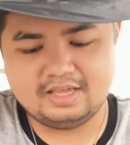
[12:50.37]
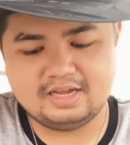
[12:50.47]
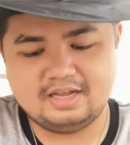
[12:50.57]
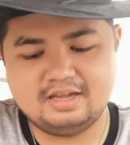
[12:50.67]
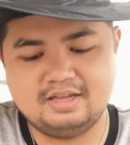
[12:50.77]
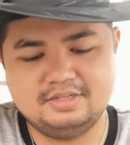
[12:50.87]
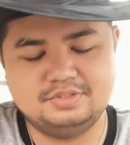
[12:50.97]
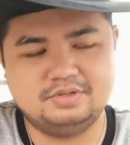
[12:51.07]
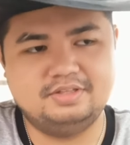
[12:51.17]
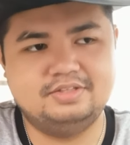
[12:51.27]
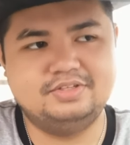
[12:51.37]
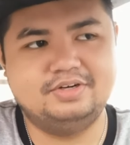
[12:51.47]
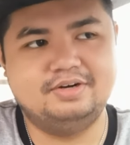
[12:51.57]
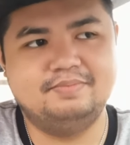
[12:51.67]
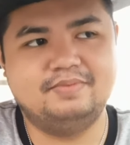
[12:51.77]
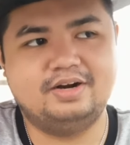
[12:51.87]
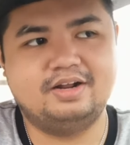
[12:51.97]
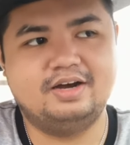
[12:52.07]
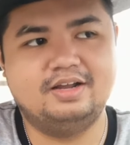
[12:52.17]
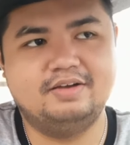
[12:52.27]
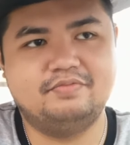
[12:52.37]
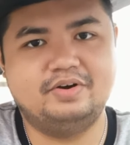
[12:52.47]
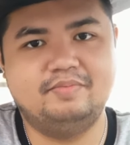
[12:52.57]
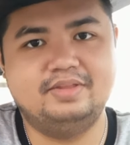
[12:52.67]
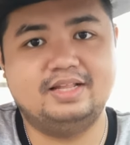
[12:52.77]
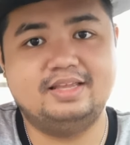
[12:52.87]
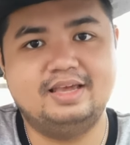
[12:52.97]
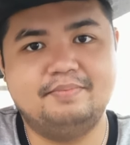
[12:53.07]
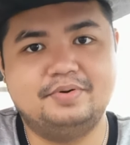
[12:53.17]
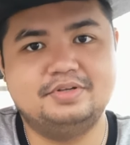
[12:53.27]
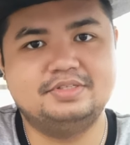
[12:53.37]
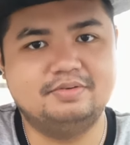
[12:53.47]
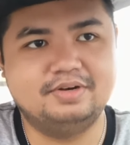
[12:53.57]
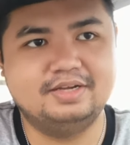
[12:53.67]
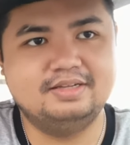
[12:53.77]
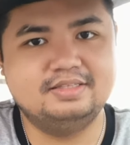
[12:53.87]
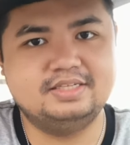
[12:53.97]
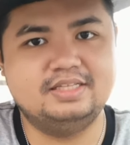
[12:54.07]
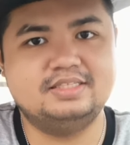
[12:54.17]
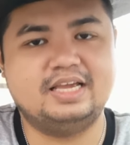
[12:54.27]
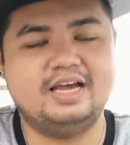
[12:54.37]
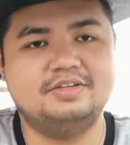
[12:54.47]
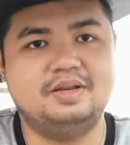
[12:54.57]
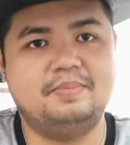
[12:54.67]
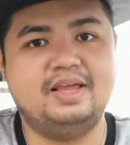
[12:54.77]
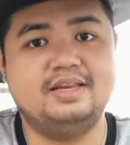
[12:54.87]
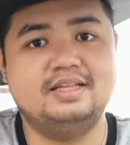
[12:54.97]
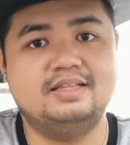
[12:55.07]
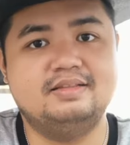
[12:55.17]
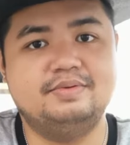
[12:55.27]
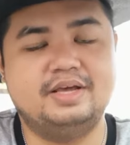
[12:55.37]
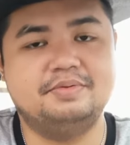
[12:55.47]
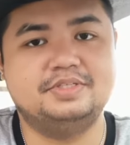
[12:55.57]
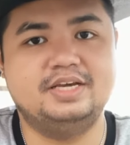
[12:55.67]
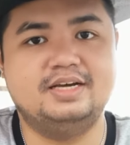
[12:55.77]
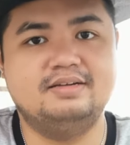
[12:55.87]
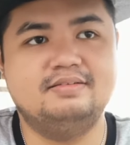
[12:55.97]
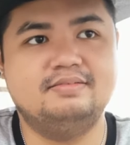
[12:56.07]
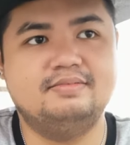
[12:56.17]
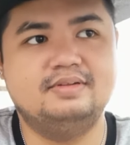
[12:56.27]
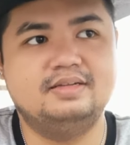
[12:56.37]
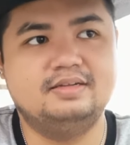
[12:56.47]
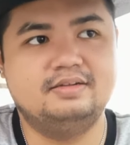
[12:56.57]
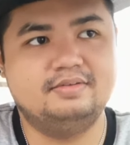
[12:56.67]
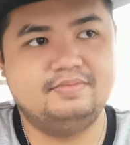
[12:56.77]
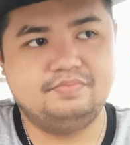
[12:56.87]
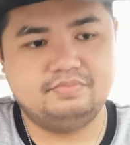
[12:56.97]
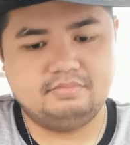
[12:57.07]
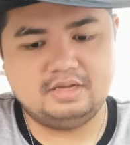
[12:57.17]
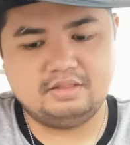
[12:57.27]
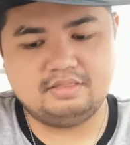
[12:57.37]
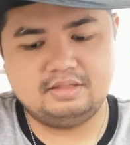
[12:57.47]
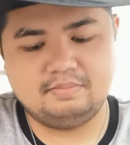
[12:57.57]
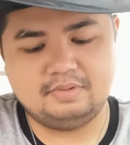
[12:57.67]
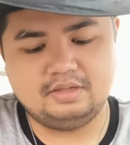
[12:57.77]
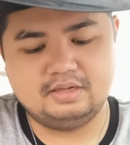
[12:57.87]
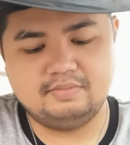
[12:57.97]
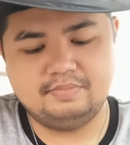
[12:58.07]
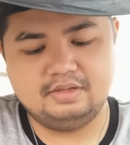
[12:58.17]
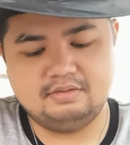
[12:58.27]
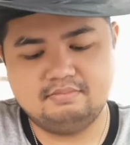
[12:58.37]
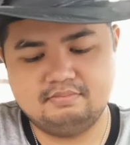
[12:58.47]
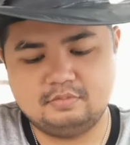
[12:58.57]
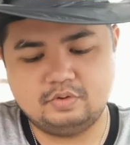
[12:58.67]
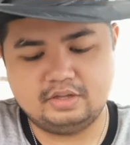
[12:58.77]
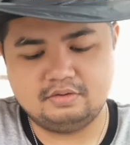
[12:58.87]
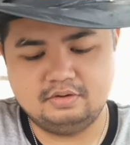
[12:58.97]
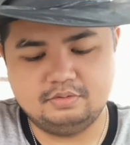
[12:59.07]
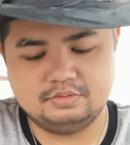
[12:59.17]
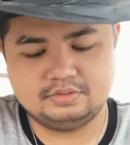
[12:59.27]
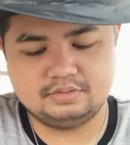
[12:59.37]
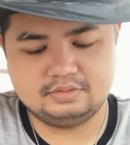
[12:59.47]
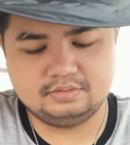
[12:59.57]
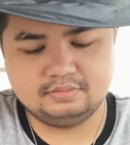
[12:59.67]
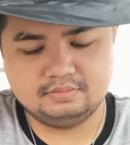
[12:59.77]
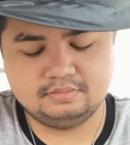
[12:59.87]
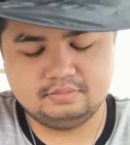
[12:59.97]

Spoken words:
Yeah, I took the term arcana from that game Persona since I actually played it when I was young. Death and me have been quite close.